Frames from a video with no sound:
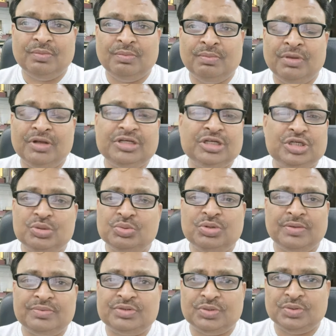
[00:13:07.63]
multitude
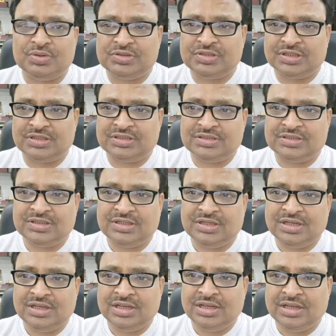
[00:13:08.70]
of sources
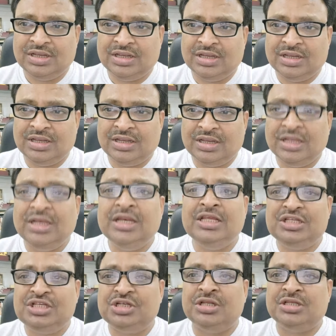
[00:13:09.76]
in
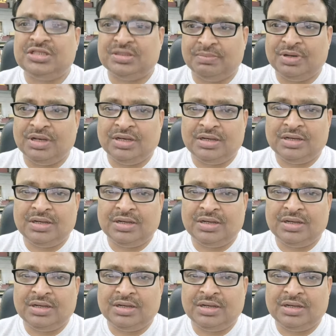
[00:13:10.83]
each discipline.